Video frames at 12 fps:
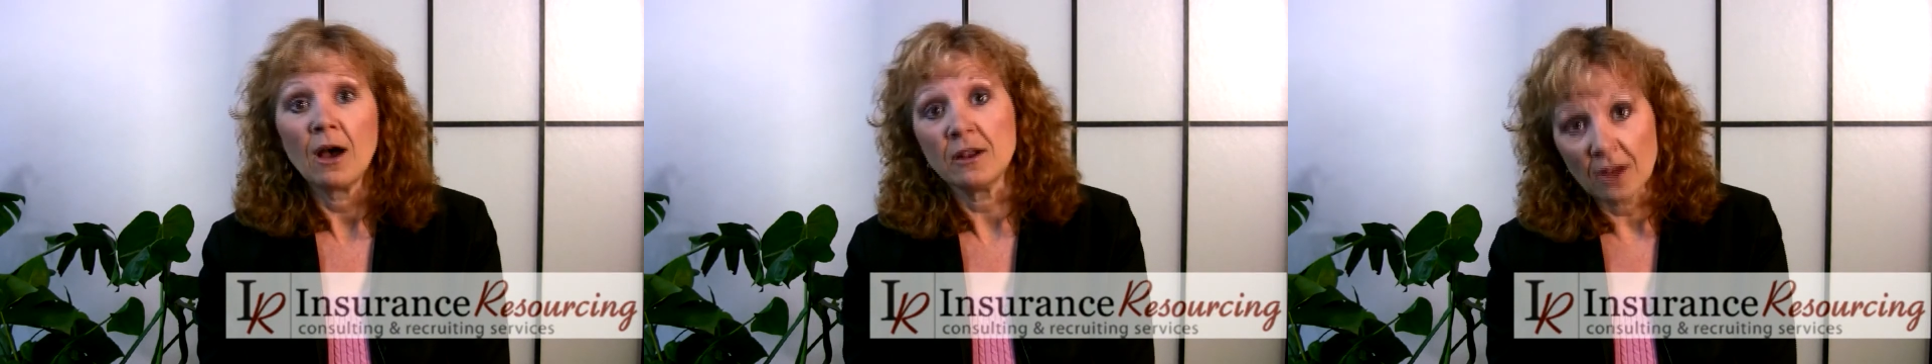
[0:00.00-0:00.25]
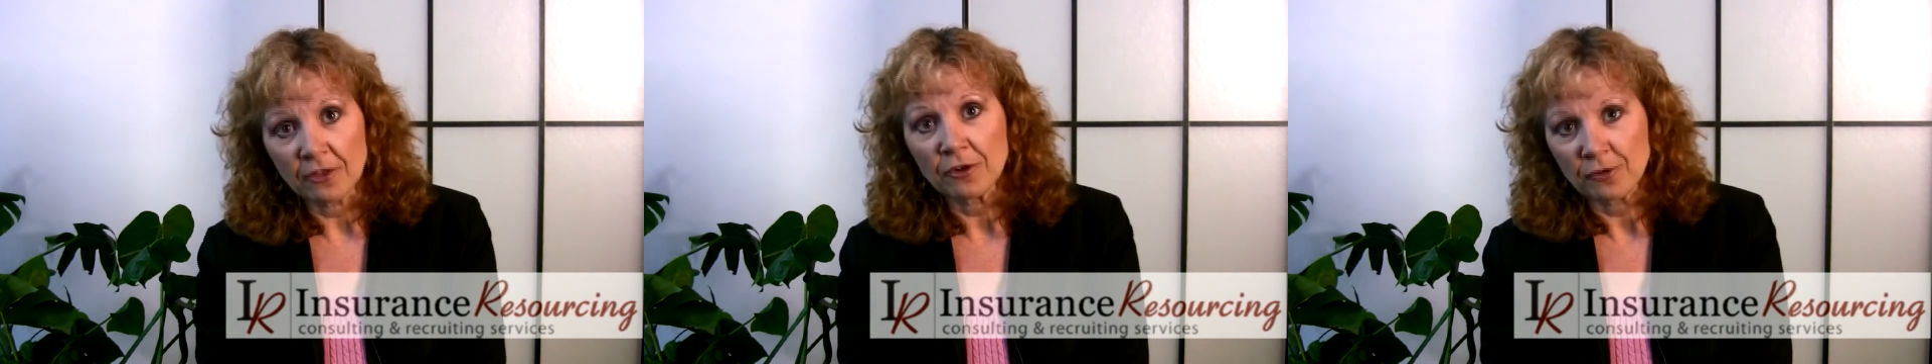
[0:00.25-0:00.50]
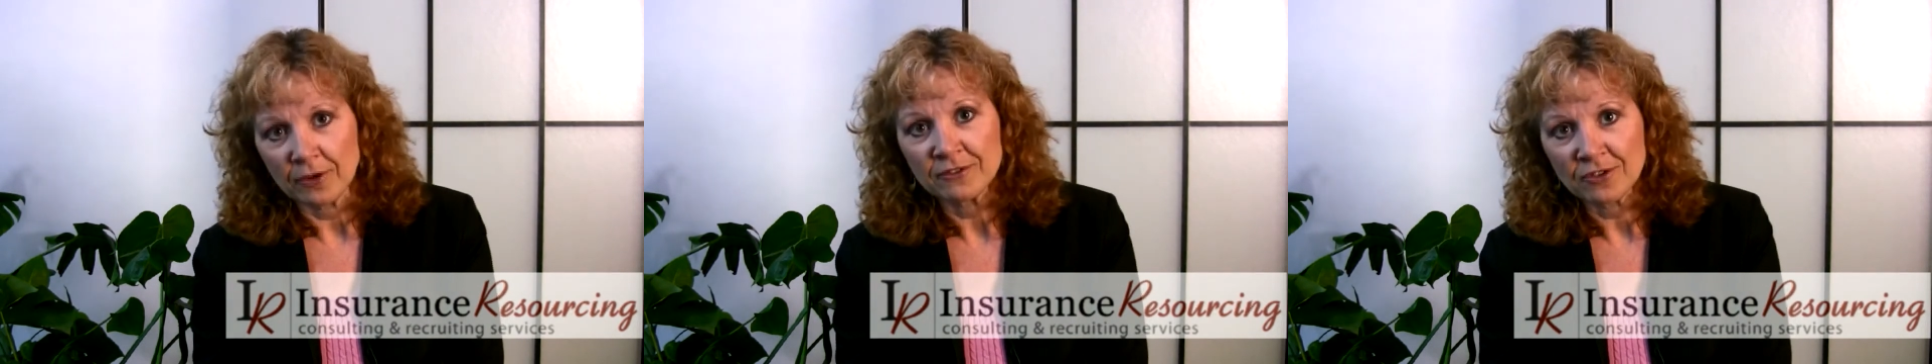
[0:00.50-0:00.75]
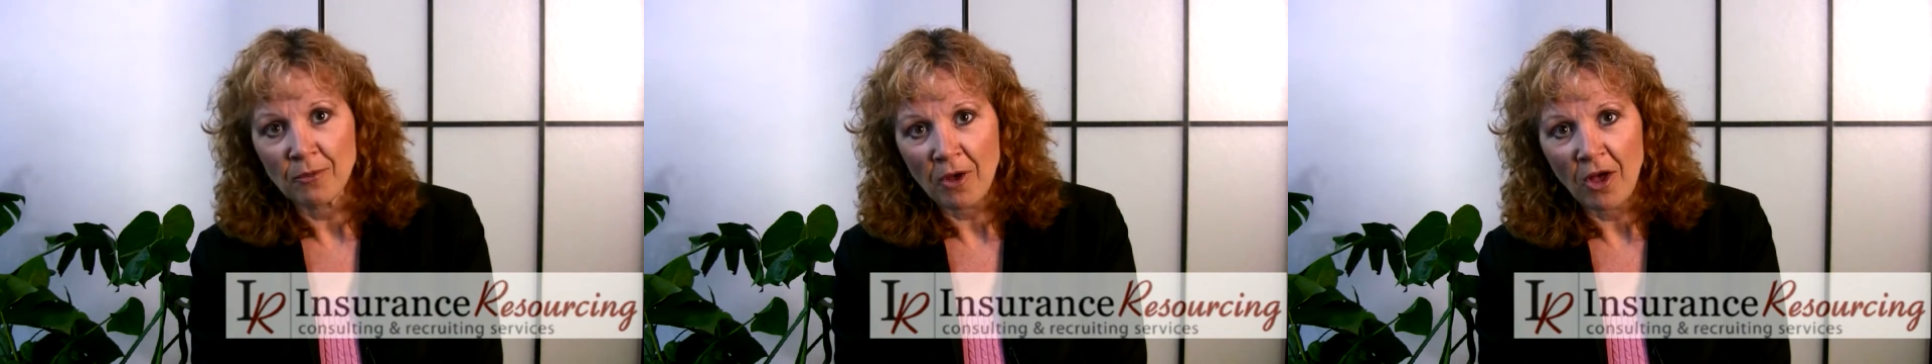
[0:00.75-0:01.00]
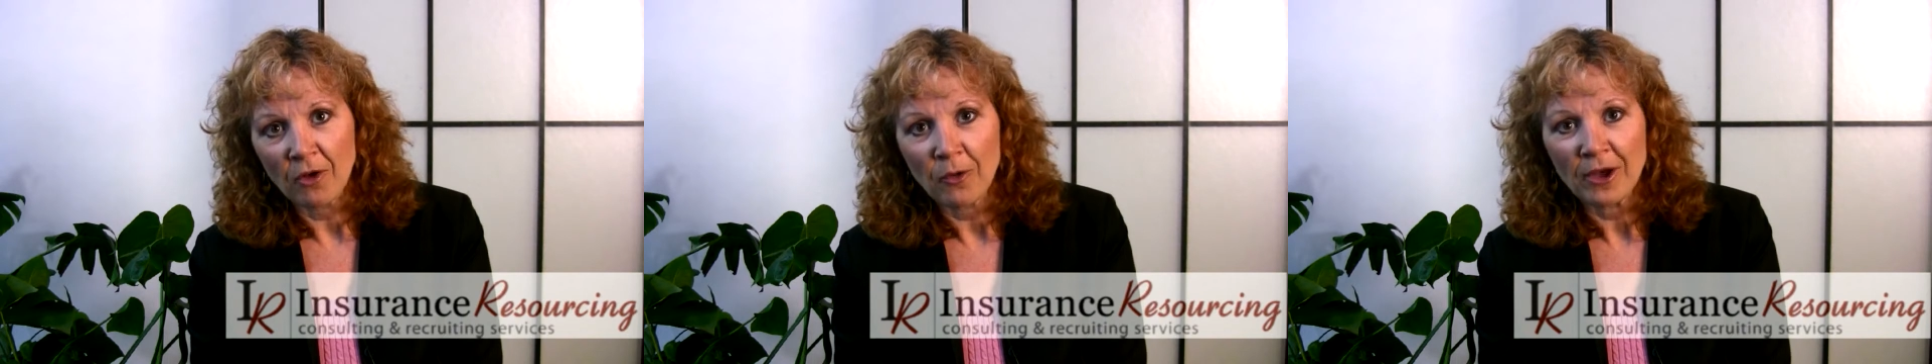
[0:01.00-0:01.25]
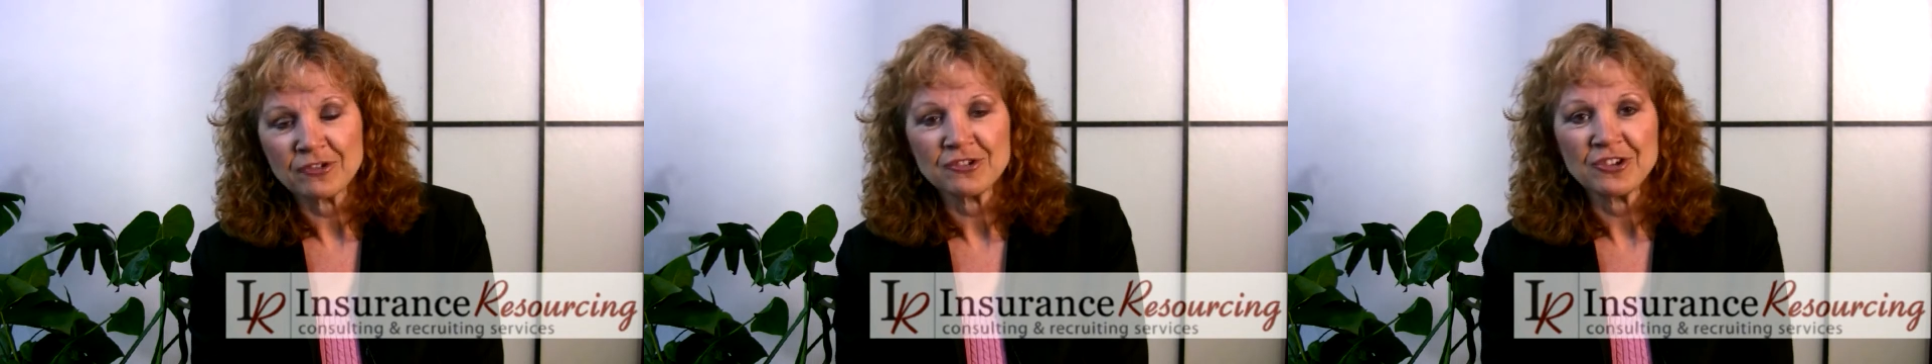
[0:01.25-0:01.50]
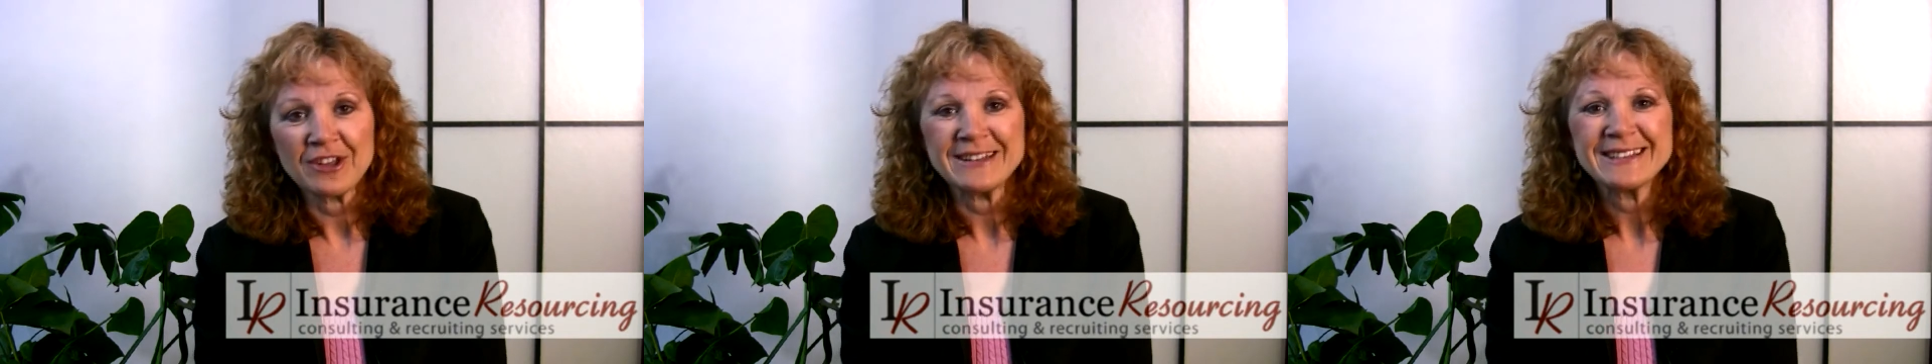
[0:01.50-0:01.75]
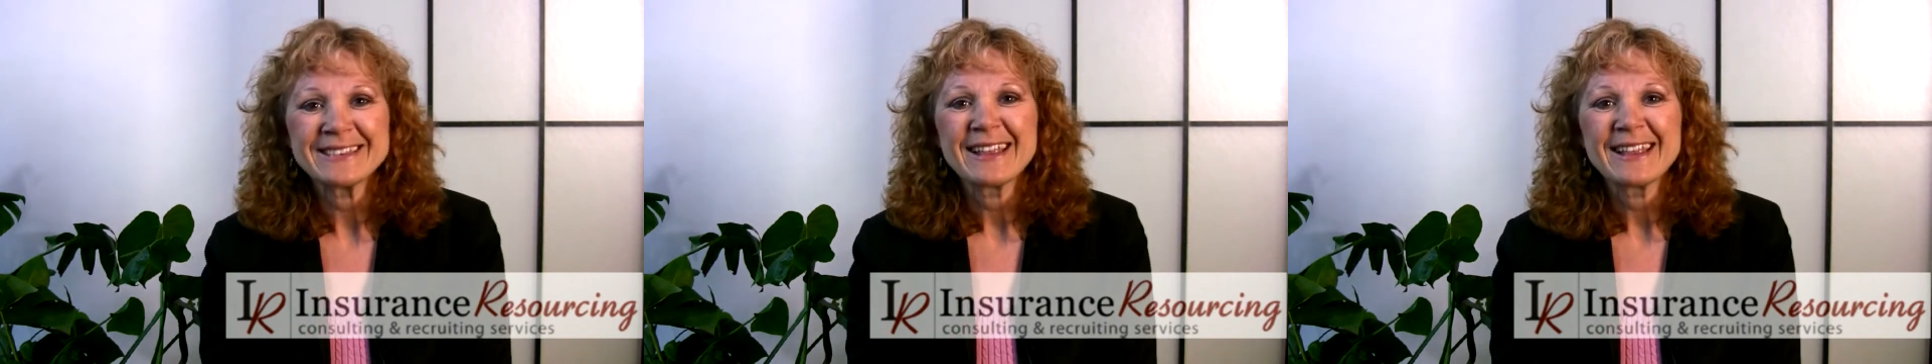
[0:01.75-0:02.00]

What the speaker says: Another crystal ball question.